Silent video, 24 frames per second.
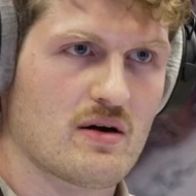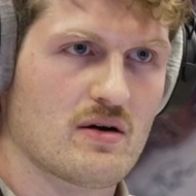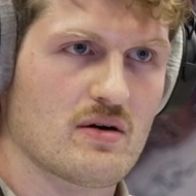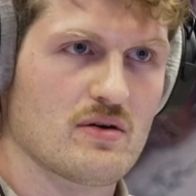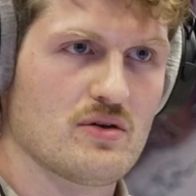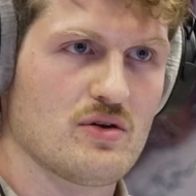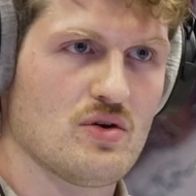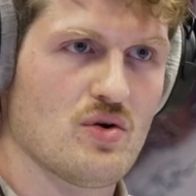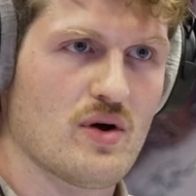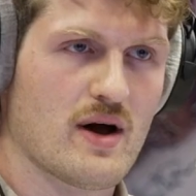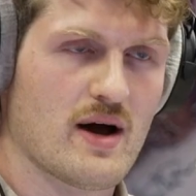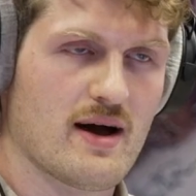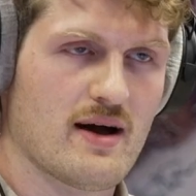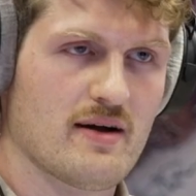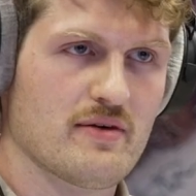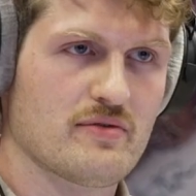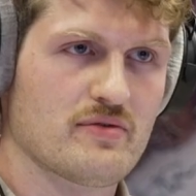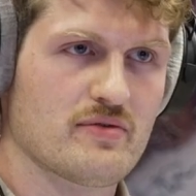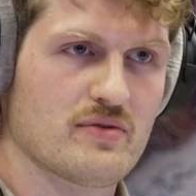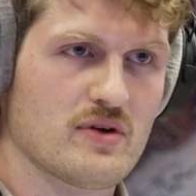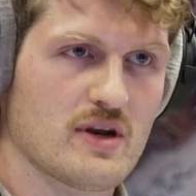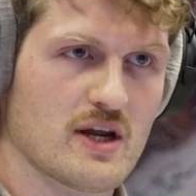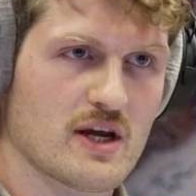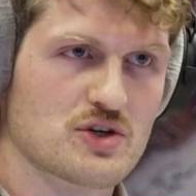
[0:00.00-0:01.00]
you
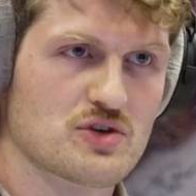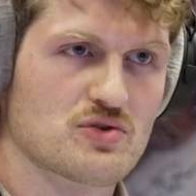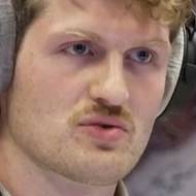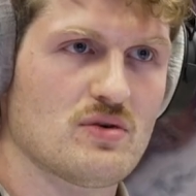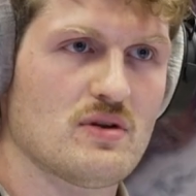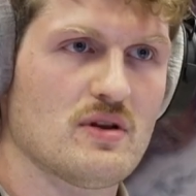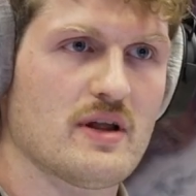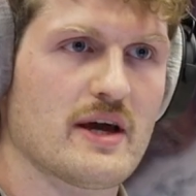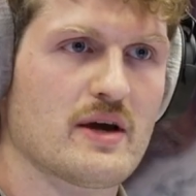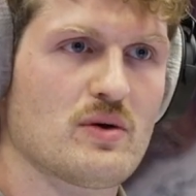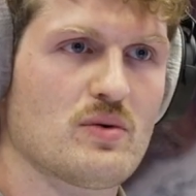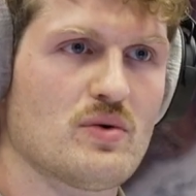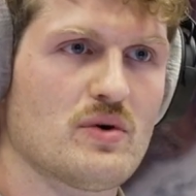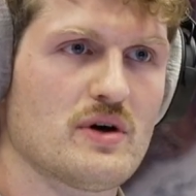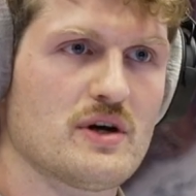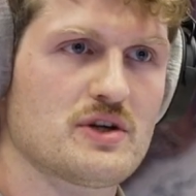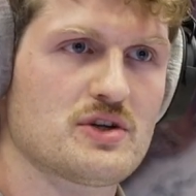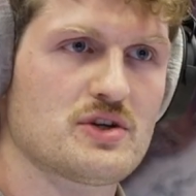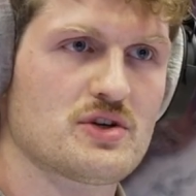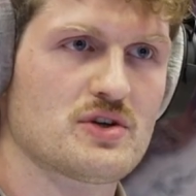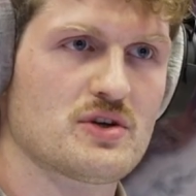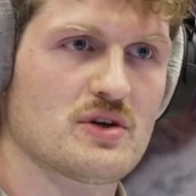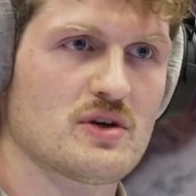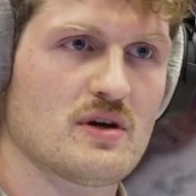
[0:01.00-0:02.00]
have natural
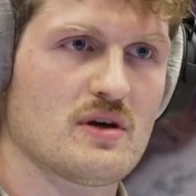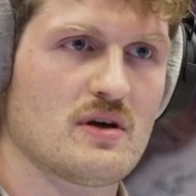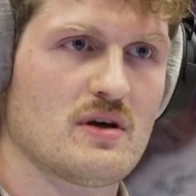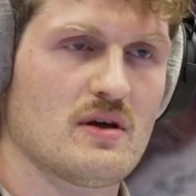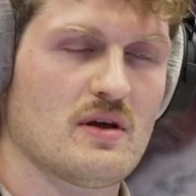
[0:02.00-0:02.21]
language,